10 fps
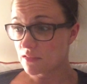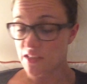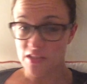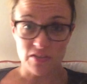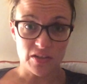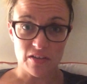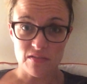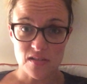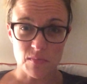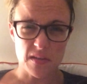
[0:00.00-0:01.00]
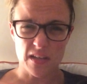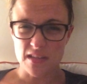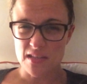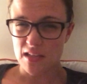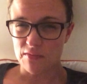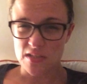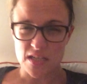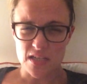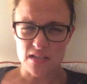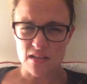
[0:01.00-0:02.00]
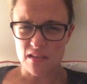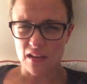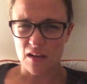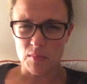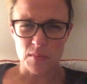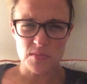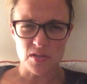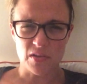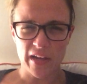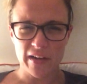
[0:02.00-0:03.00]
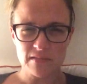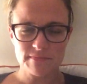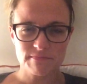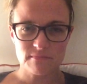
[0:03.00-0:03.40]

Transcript: I don't know. Something in the 70s, I think I'm up to now.